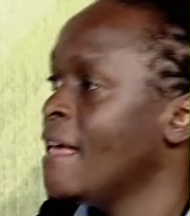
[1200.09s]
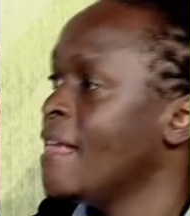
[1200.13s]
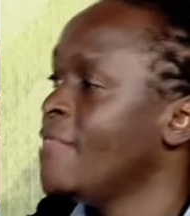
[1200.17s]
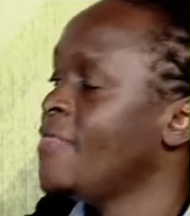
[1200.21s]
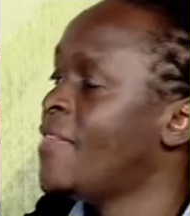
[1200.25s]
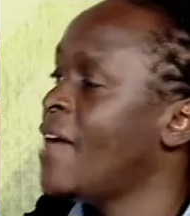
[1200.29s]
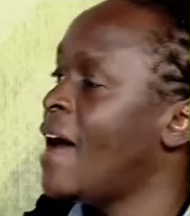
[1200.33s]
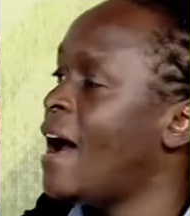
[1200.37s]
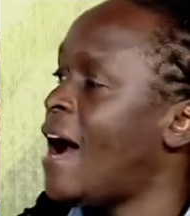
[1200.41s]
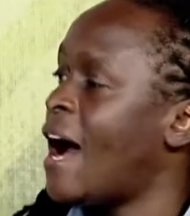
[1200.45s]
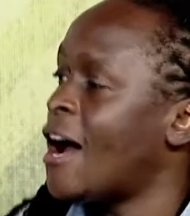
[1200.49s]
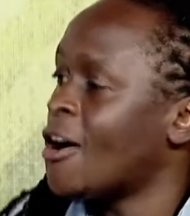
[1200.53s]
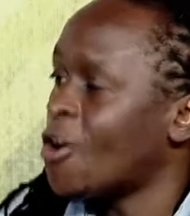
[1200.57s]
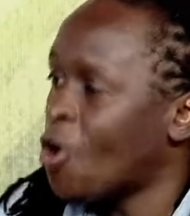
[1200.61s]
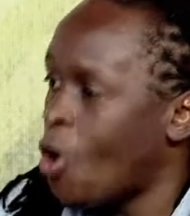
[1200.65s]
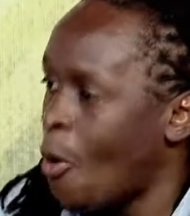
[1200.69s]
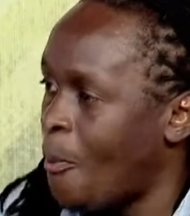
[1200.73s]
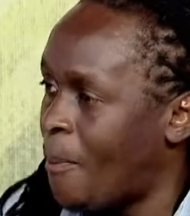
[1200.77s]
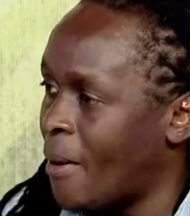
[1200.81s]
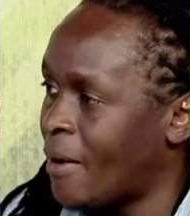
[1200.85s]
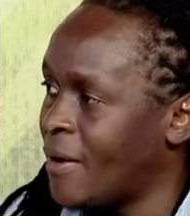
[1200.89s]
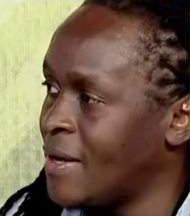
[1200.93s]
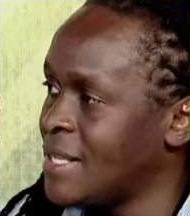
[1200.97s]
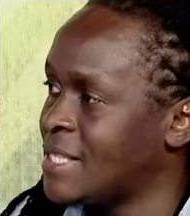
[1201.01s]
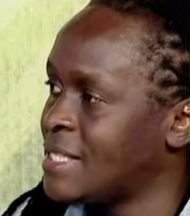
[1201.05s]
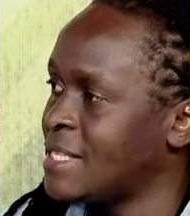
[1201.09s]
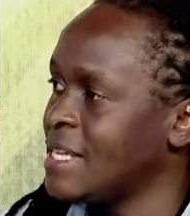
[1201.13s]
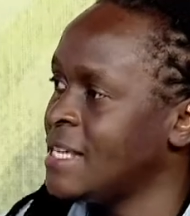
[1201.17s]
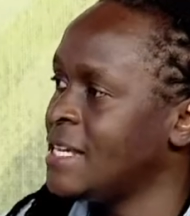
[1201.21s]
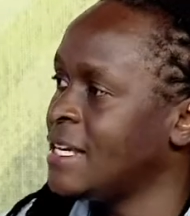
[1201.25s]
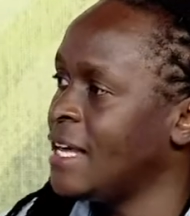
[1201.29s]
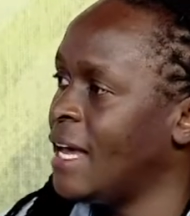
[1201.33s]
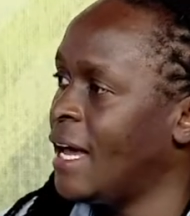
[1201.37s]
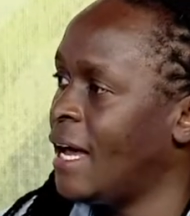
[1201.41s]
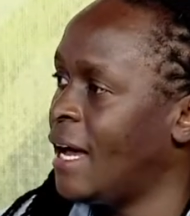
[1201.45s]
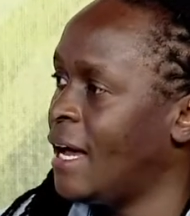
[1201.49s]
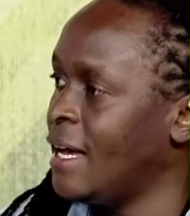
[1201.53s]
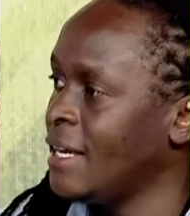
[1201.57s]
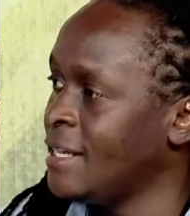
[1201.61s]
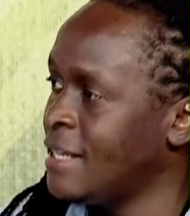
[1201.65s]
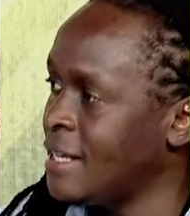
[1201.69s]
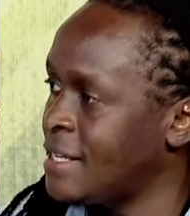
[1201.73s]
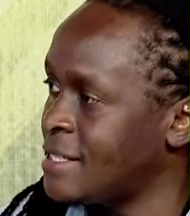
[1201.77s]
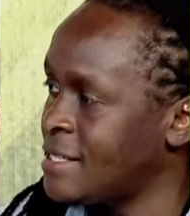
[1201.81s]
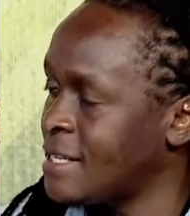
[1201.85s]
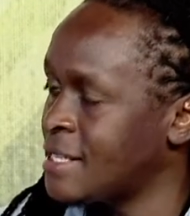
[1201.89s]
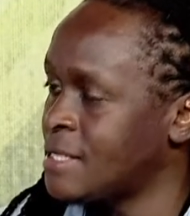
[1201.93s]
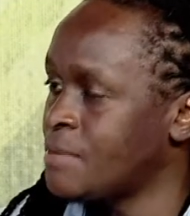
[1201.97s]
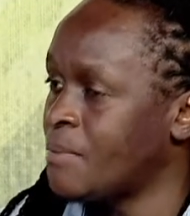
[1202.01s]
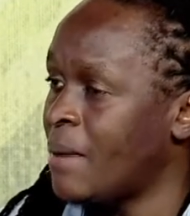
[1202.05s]
There are corporates in, uh, in
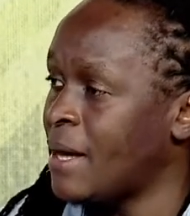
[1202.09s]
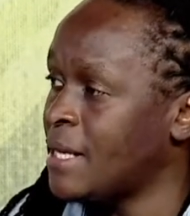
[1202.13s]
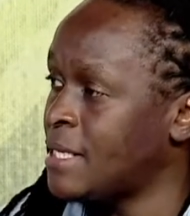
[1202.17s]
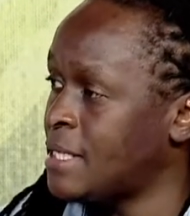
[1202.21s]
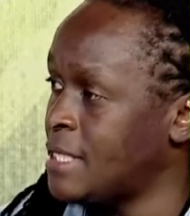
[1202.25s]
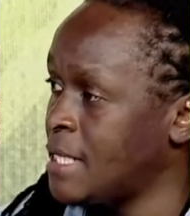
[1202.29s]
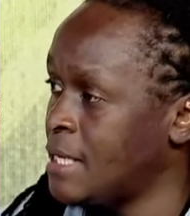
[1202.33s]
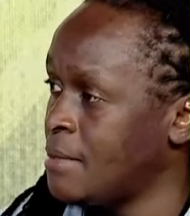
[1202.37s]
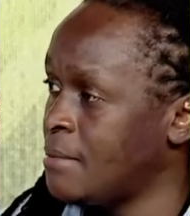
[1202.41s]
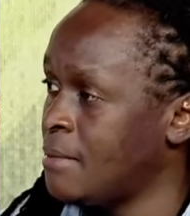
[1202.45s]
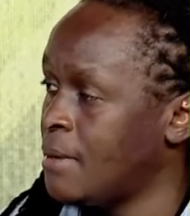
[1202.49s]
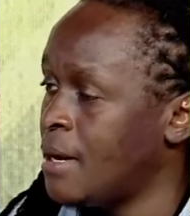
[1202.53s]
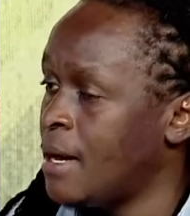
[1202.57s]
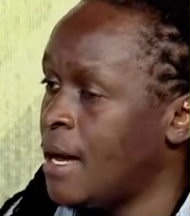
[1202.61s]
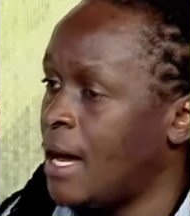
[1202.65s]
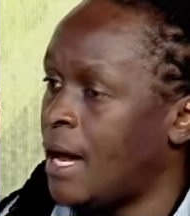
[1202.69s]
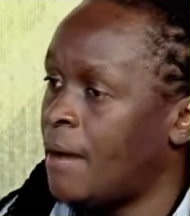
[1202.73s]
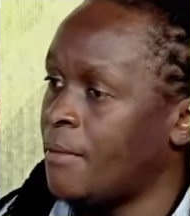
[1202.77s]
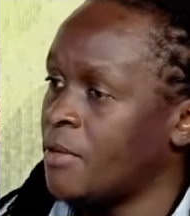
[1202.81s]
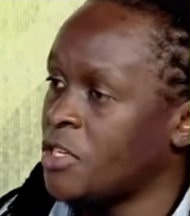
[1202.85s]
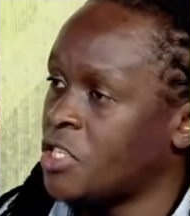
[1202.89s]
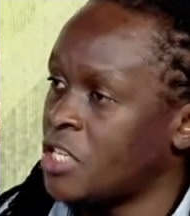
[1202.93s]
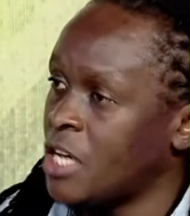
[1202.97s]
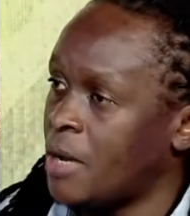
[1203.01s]
estates. My team, mm-hmm, I'm a